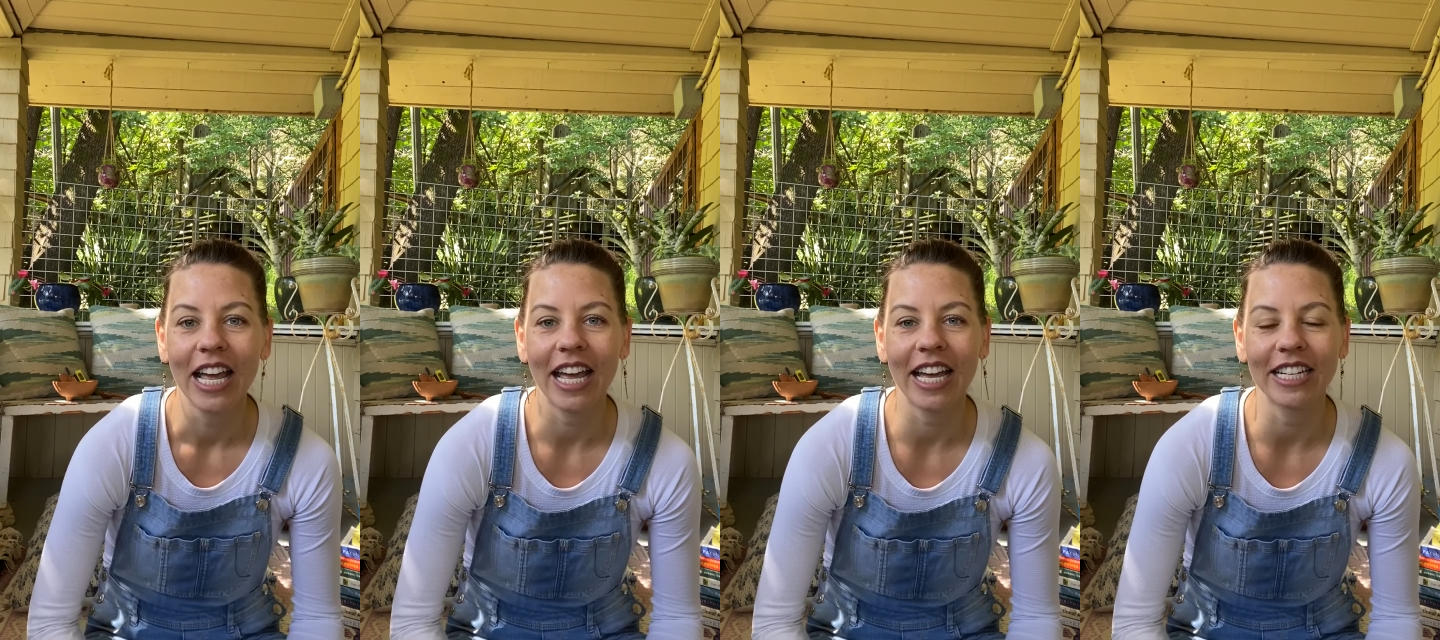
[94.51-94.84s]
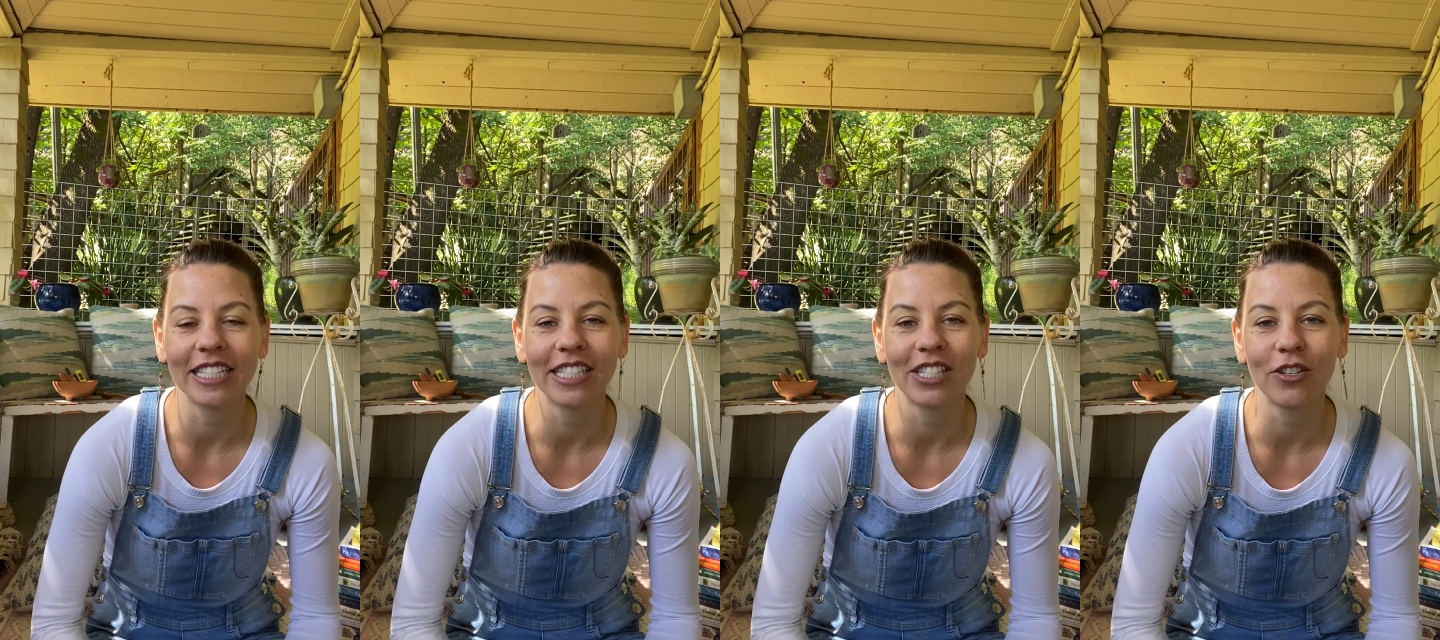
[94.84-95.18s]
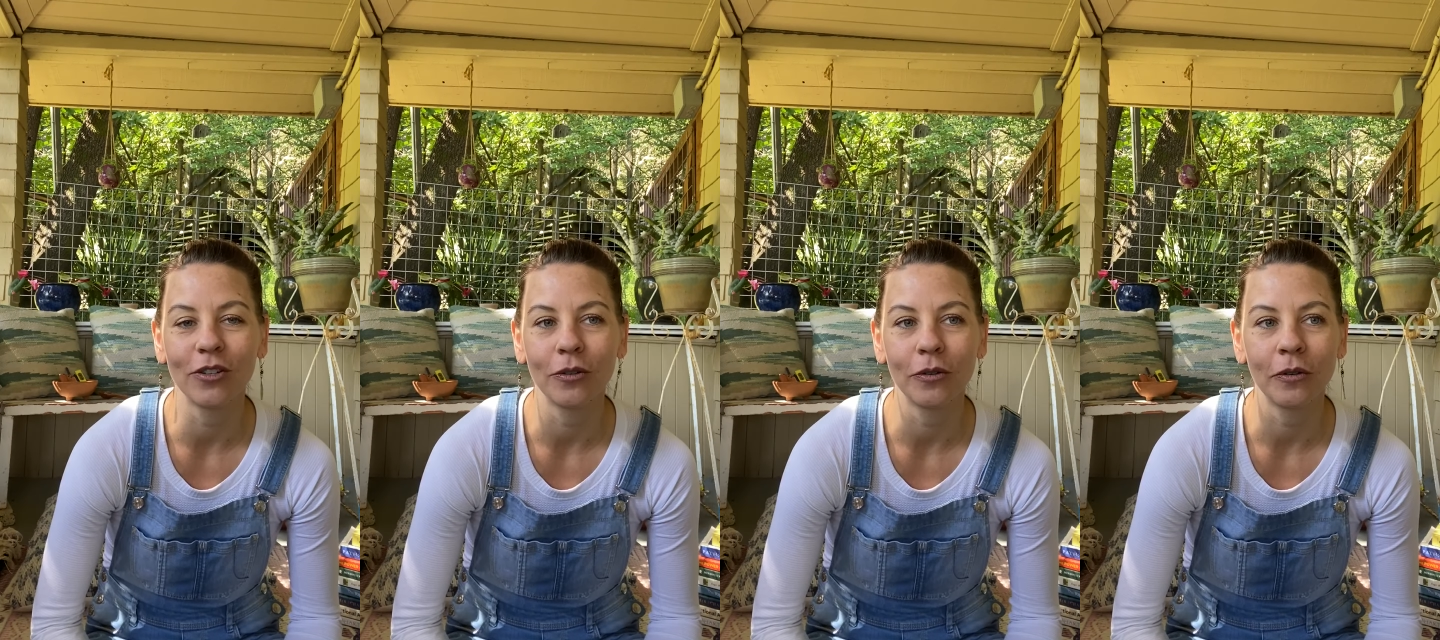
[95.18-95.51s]
and
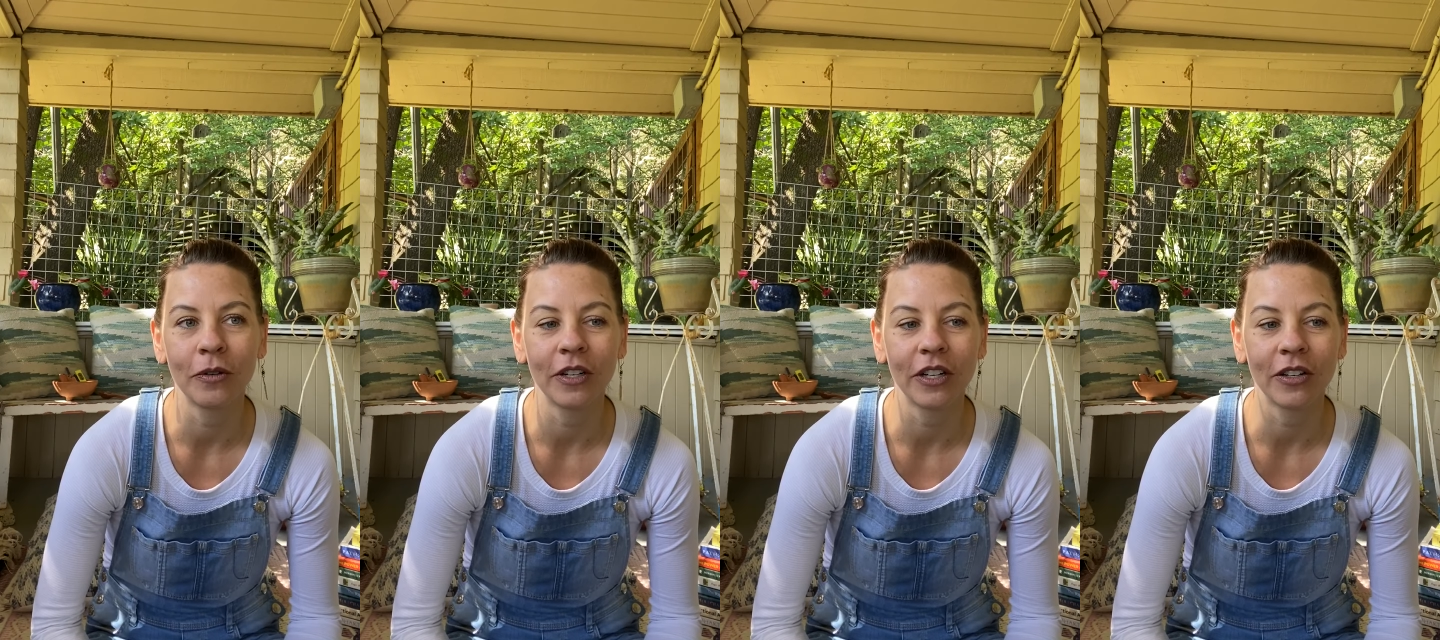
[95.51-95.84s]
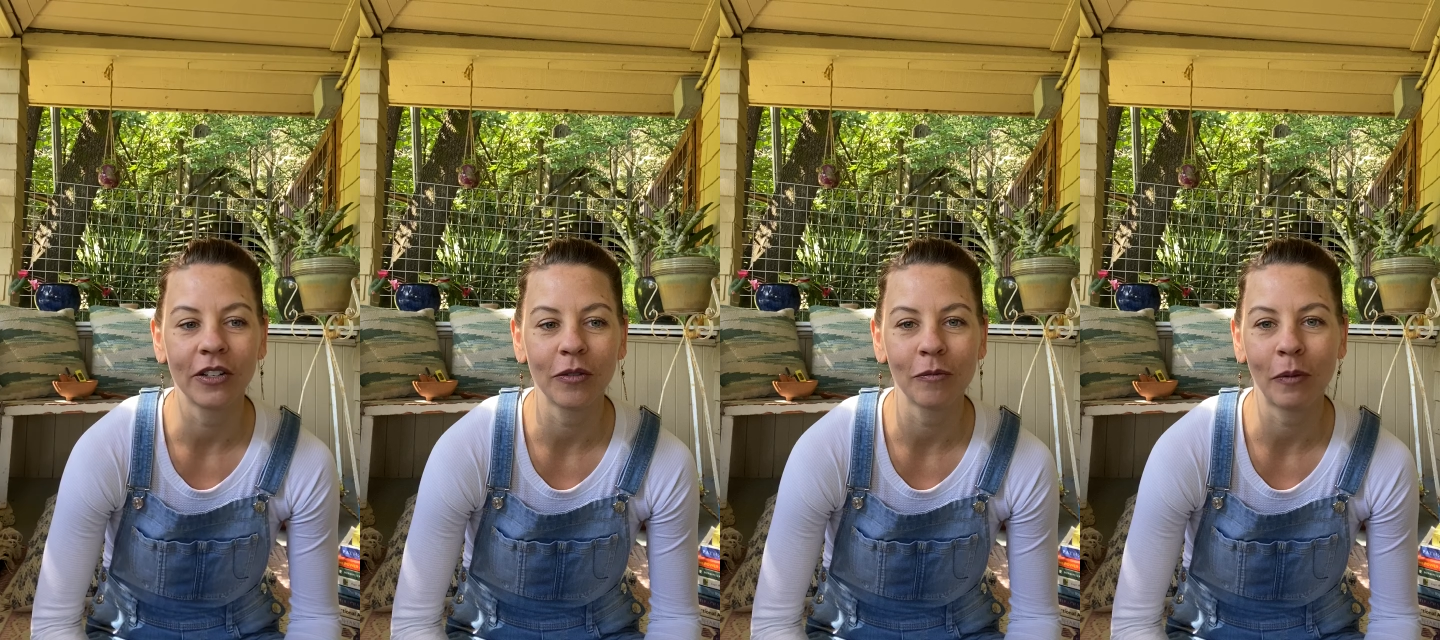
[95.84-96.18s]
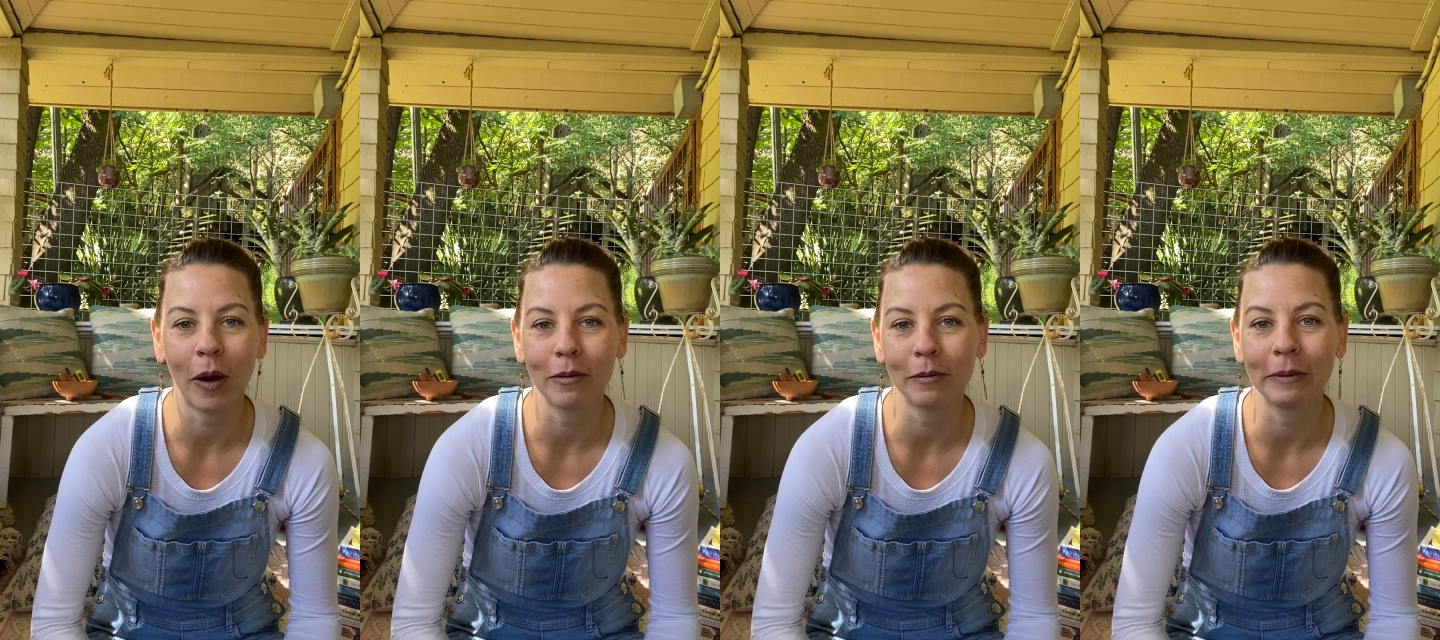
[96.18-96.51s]
you
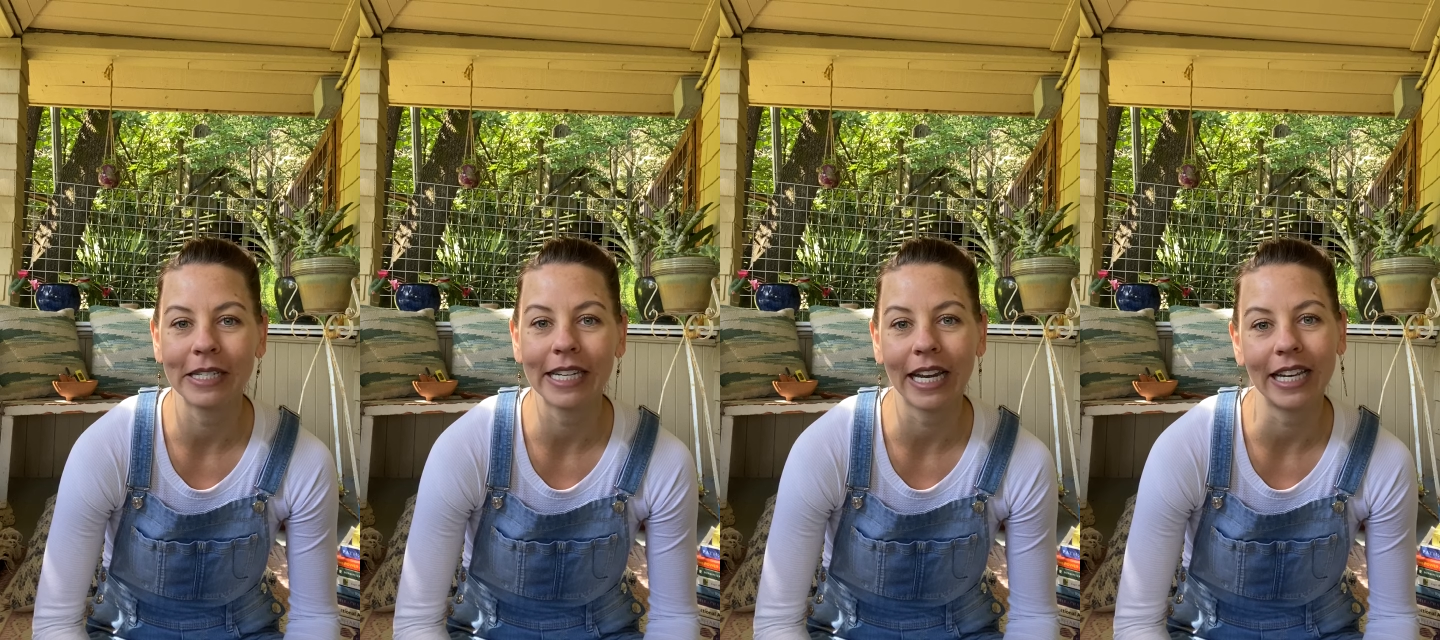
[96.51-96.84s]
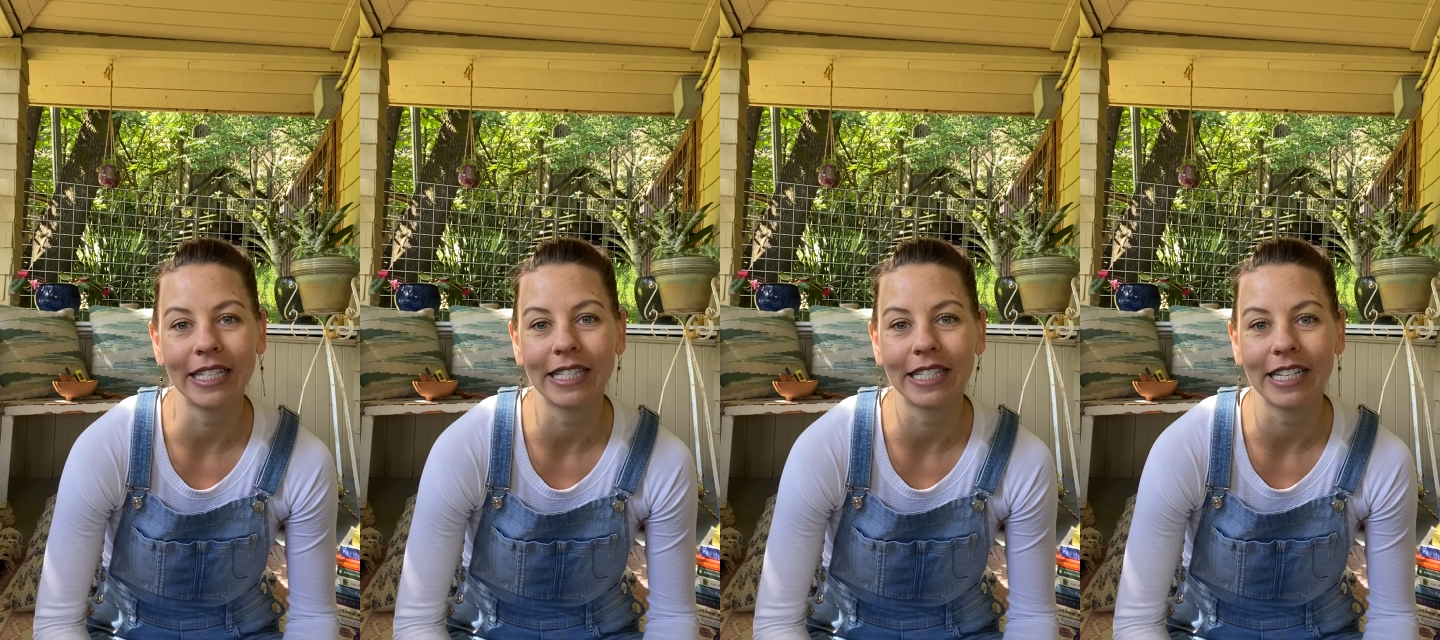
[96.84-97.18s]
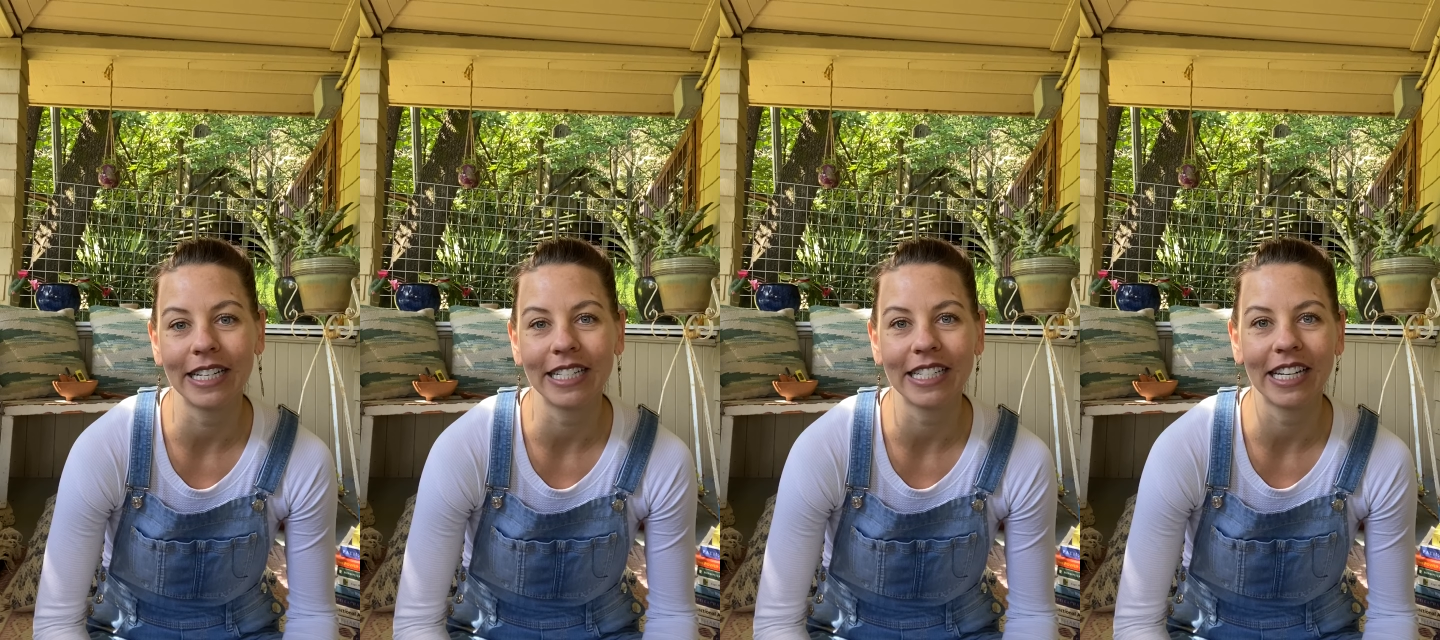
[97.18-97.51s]
probably taste it